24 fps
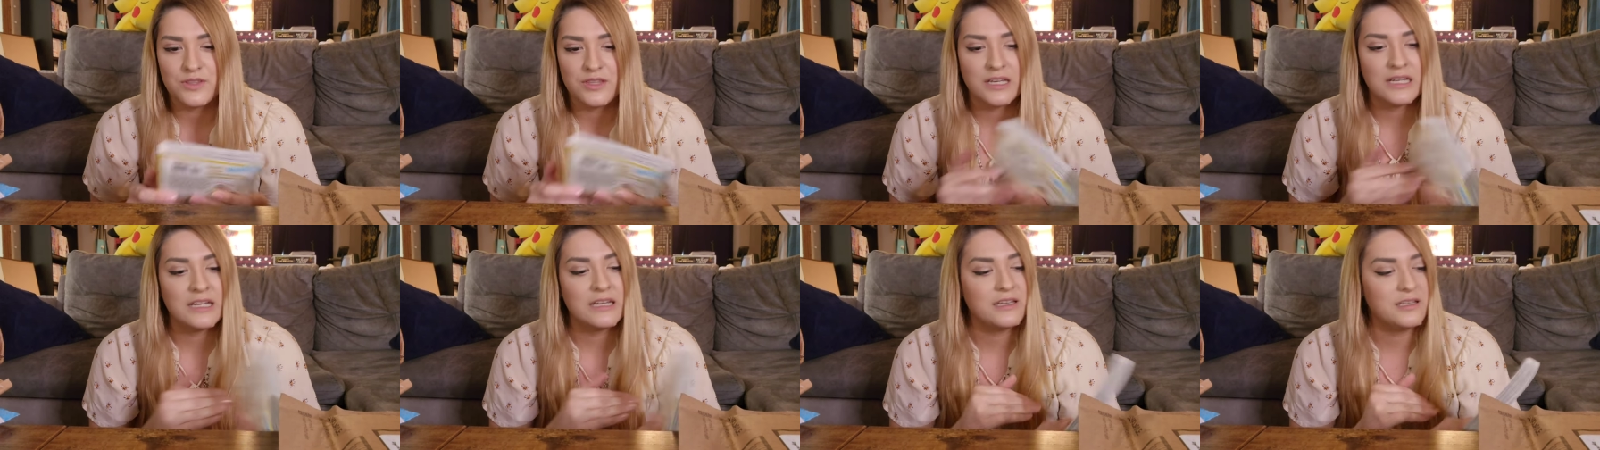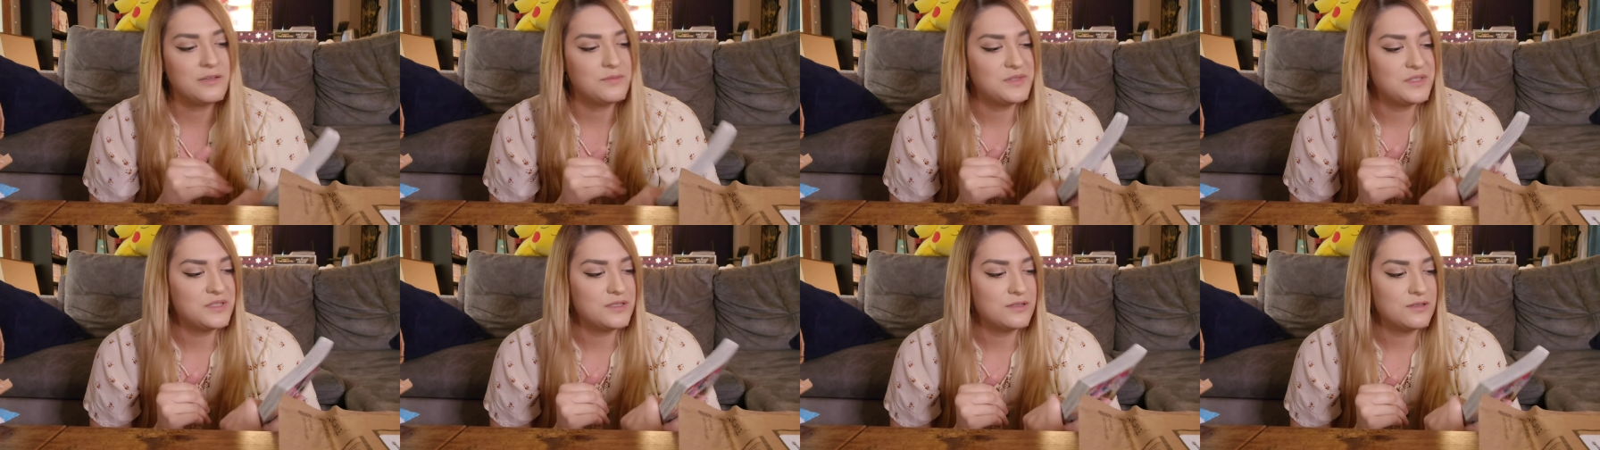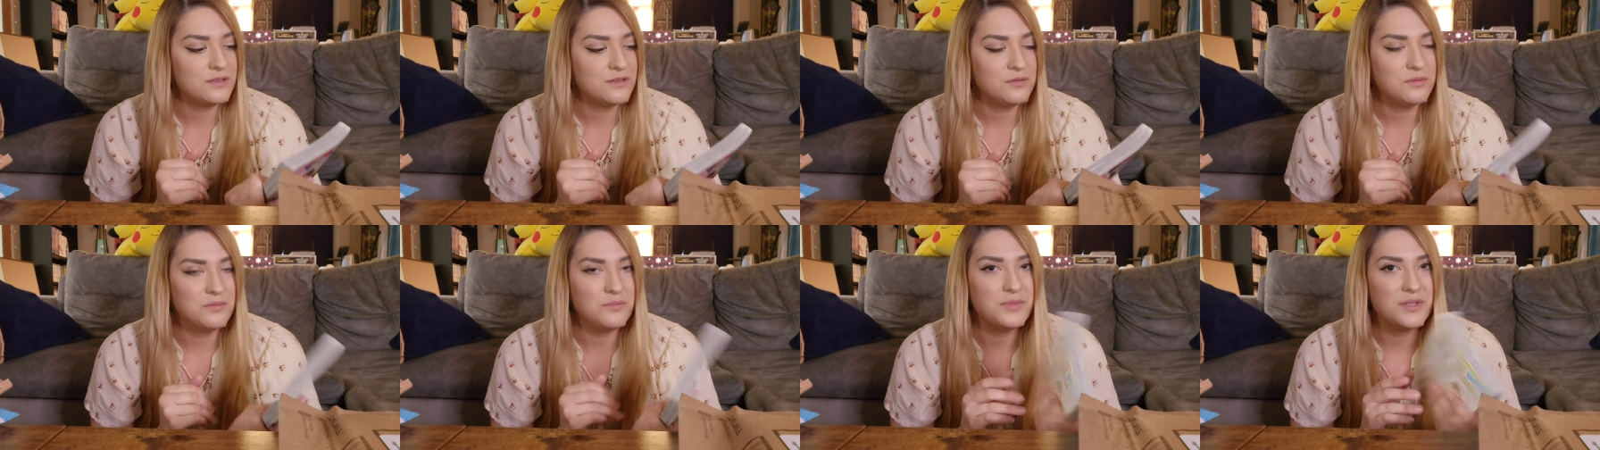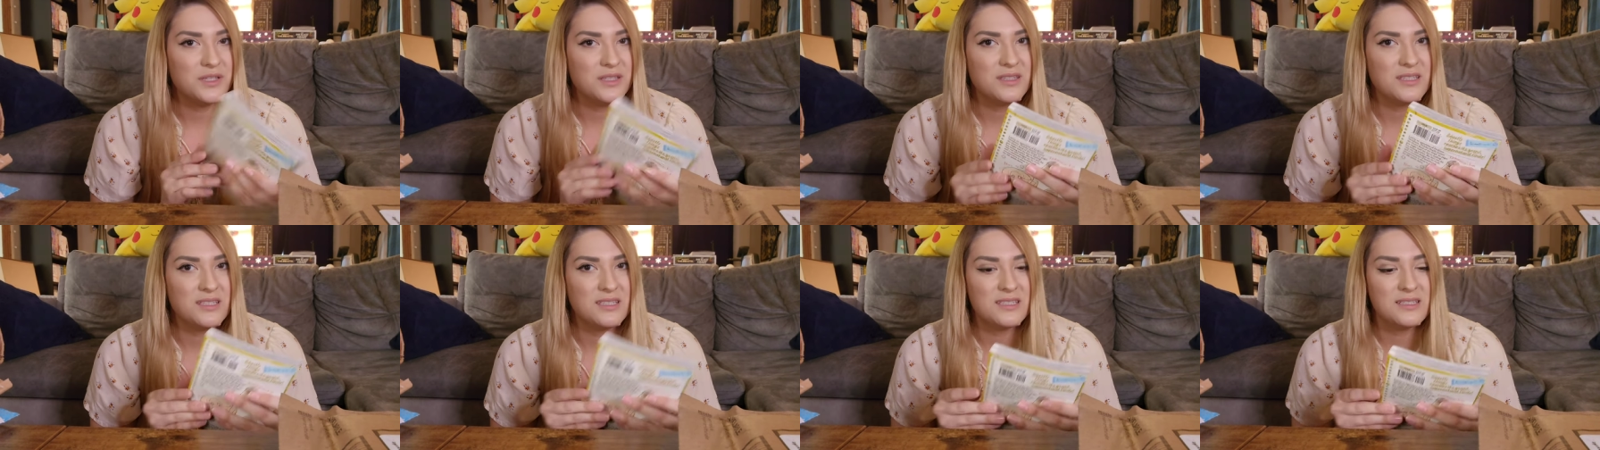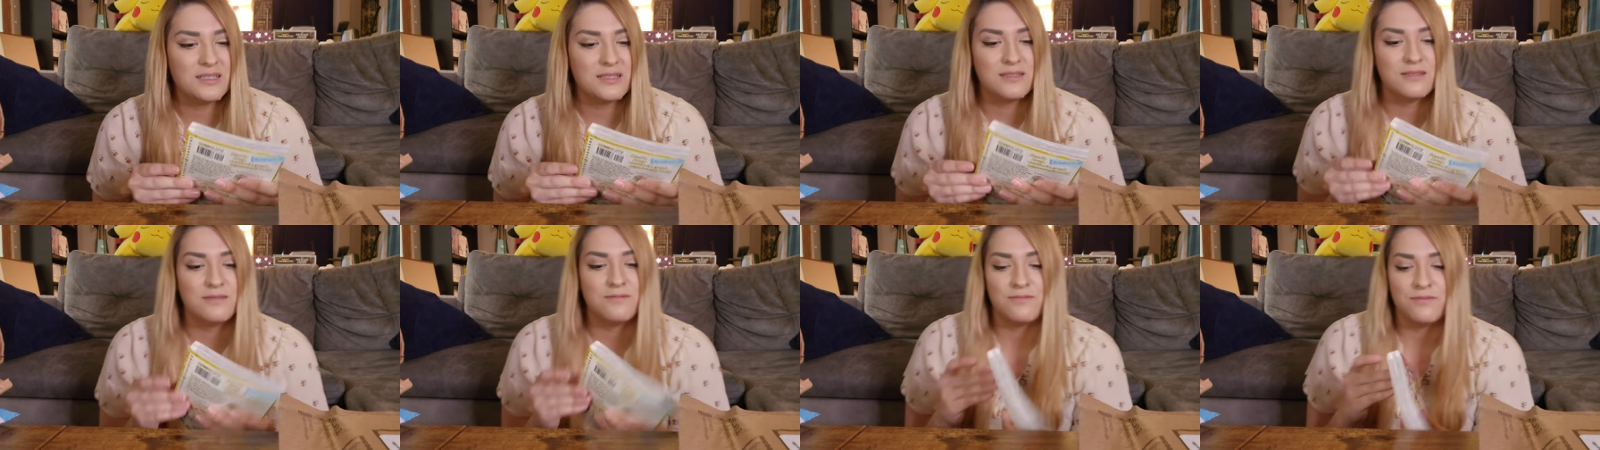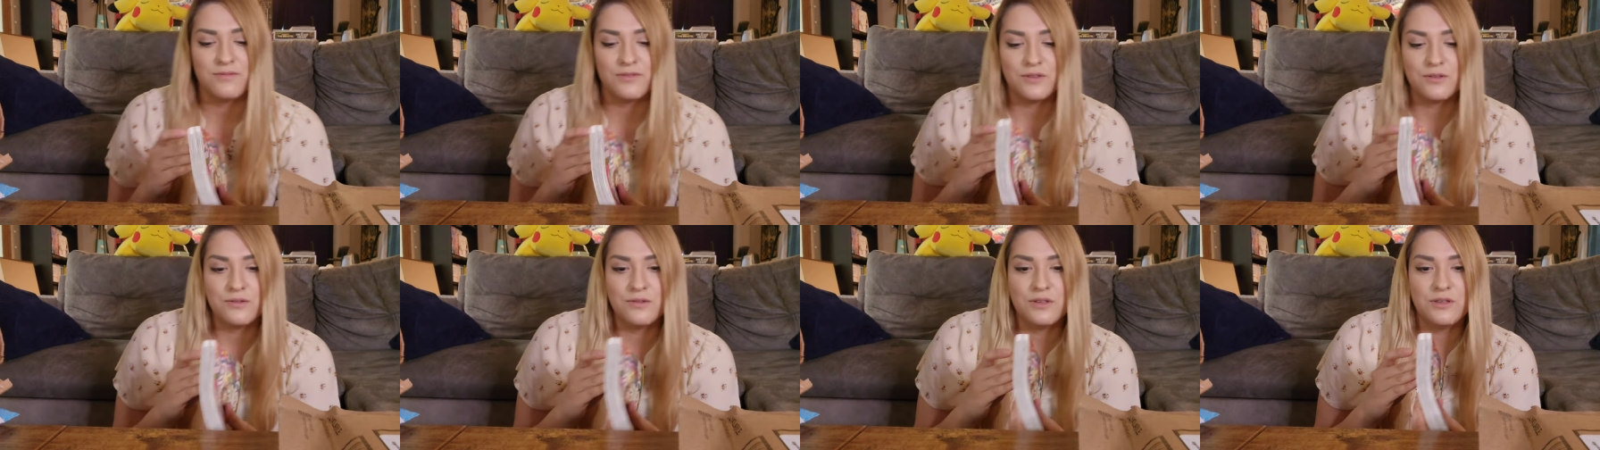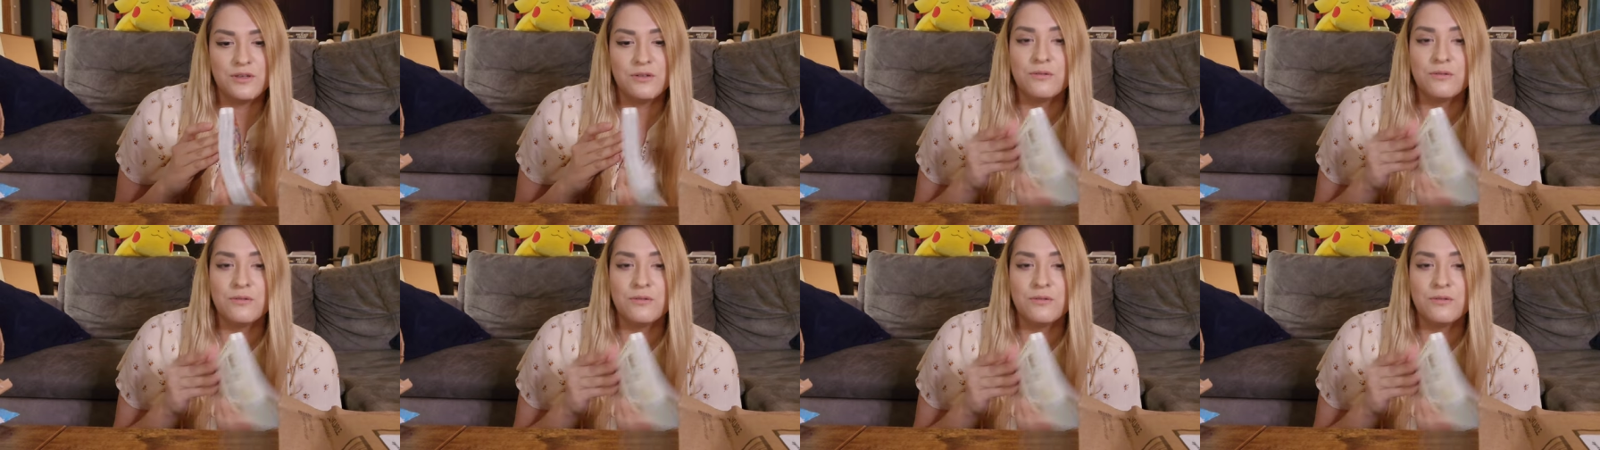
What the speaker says: Amazon, but this doesn't feel new.